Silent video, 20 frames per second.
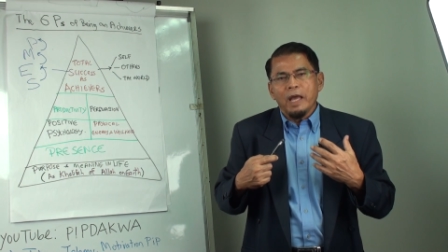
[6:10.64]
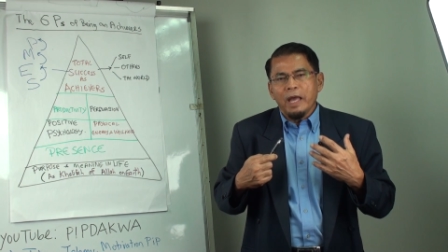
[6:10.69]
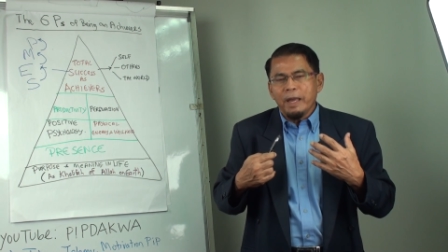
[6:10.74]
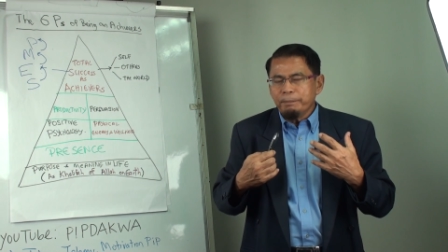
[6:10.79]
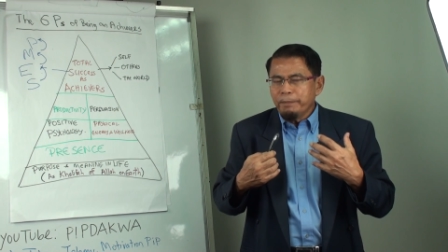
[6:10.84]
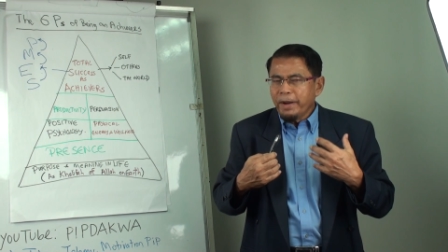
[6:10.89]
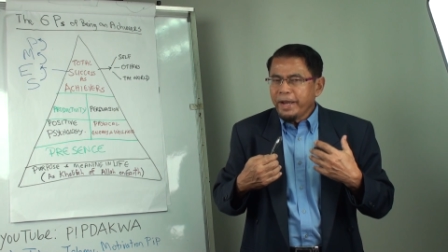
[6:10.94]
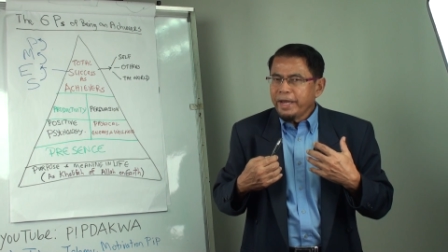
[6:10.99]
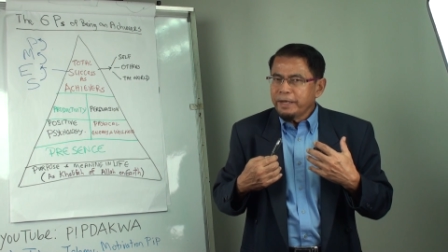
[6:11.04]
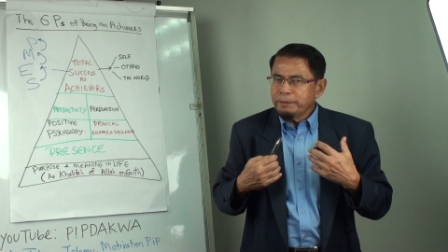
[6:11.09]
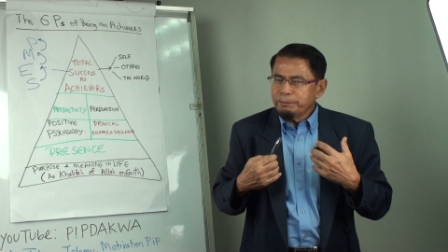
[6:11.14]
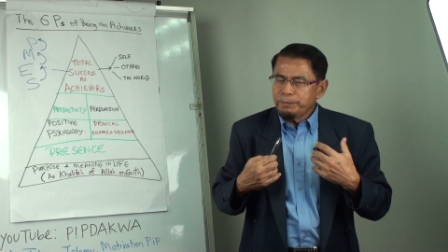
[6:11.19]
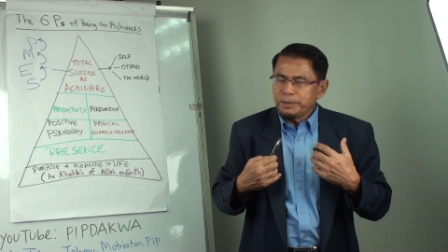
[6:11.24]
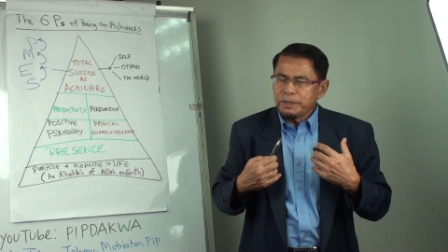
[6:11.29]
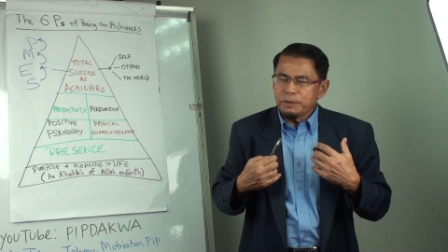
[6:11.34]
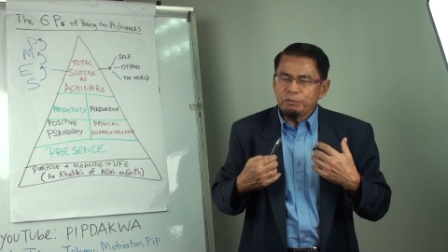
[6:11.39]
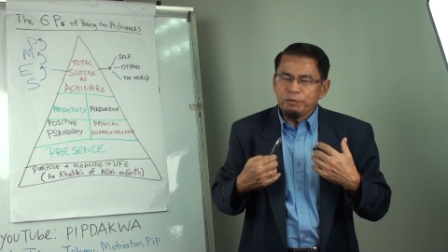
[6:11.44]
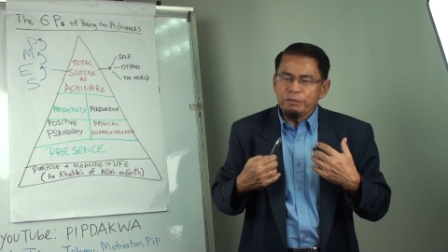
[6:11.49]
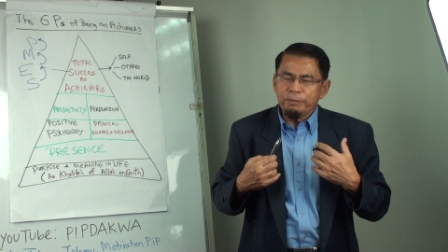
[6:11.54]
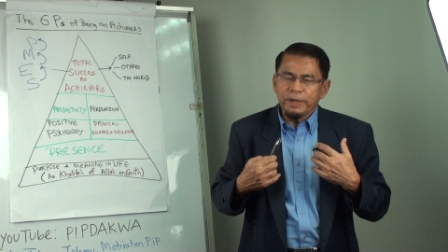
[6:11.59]
Am I at
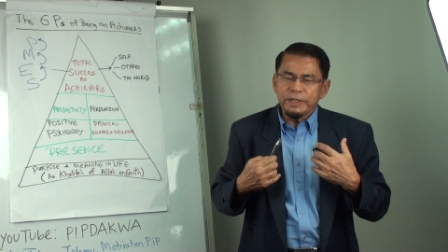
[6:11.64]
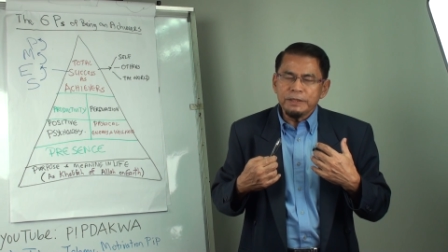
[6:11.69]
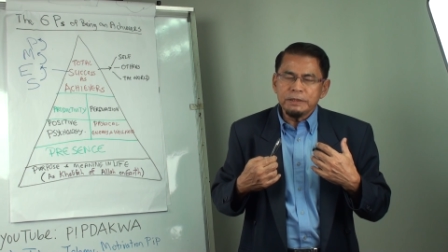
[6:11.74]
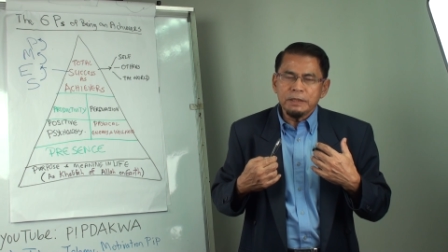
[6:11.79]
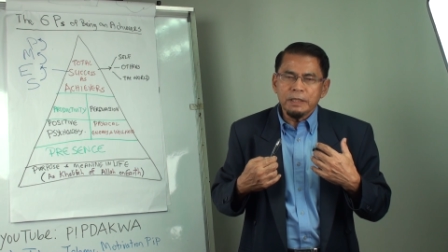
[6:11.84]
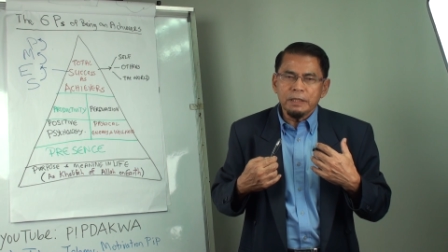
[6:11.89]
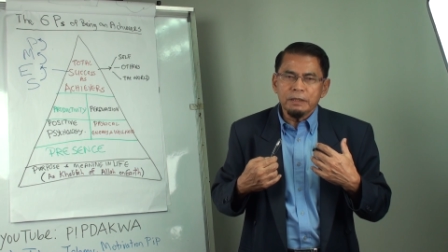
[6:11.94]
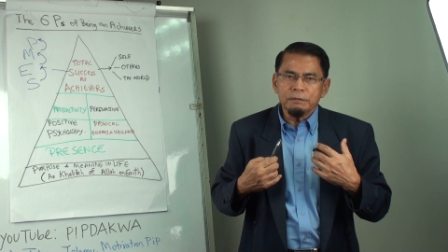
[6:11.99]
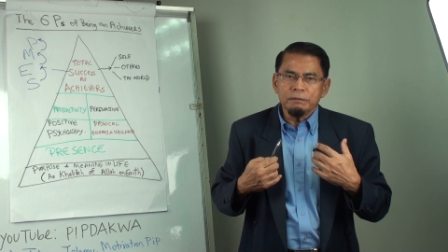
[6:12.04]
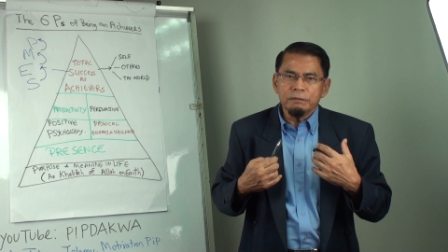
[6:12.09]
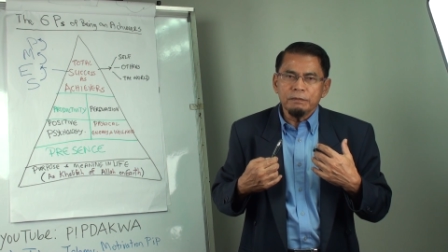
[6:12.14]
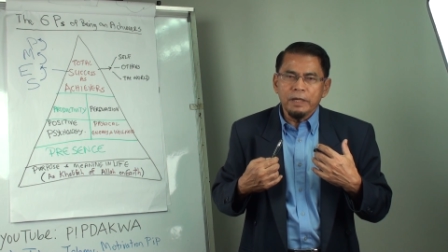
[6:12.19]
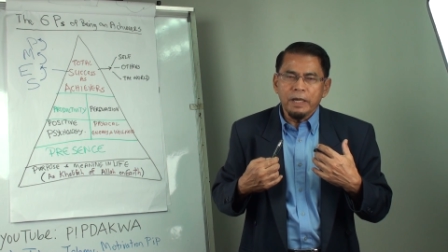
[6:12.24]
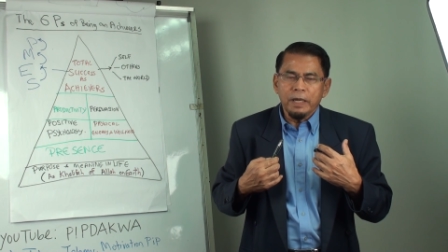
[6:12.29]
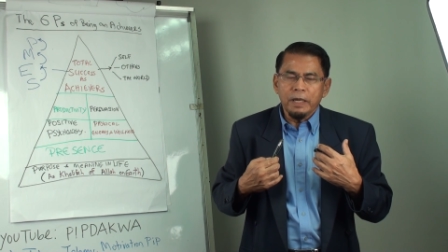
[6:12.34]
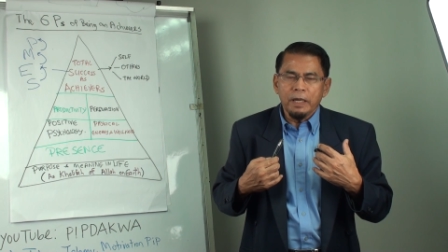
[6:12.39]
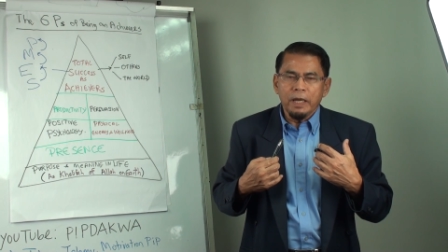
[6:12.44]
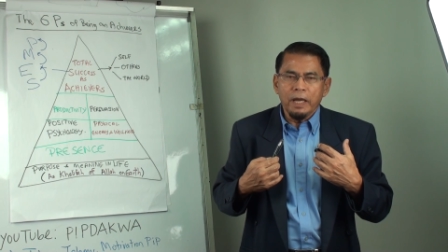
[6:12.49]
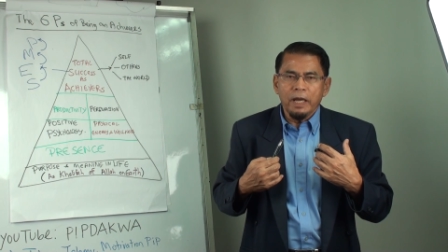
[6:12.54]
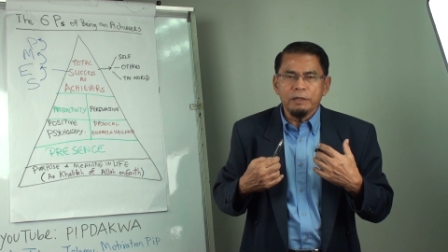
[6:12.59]
peace with myself
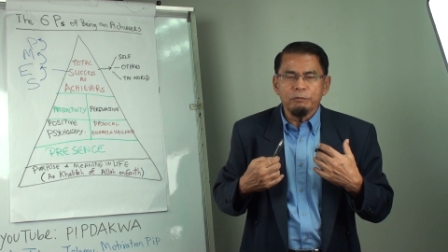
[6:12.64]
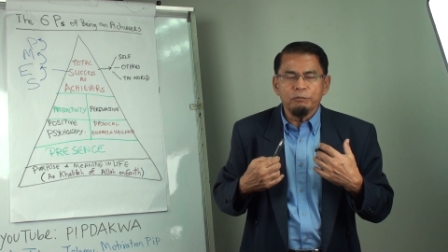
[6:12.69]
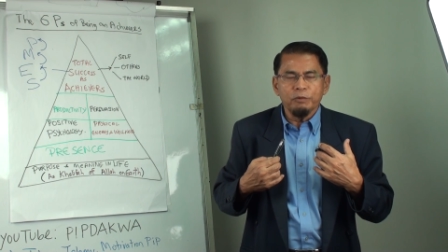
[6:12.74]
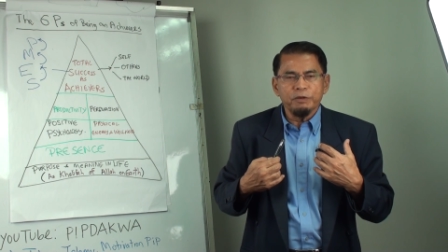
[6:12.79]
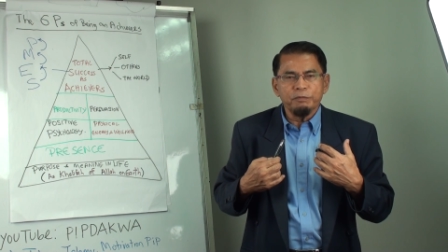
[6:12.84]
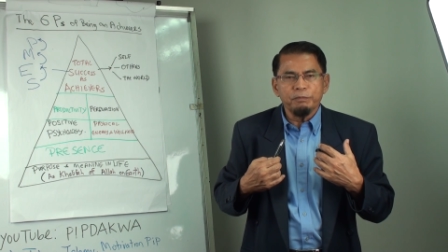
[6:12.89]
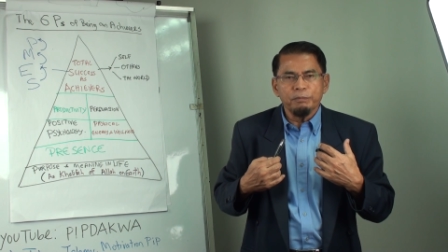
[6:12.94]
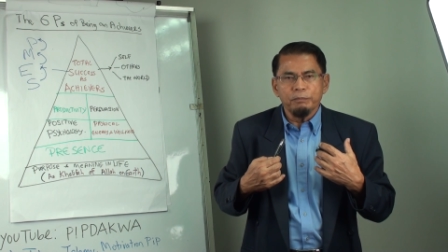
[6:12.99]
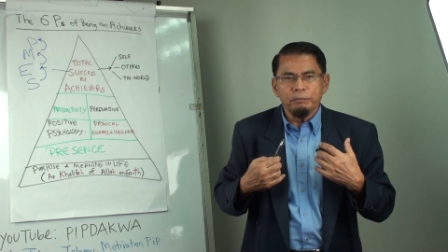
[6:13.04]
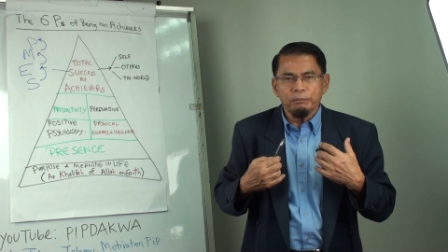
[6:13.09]
and with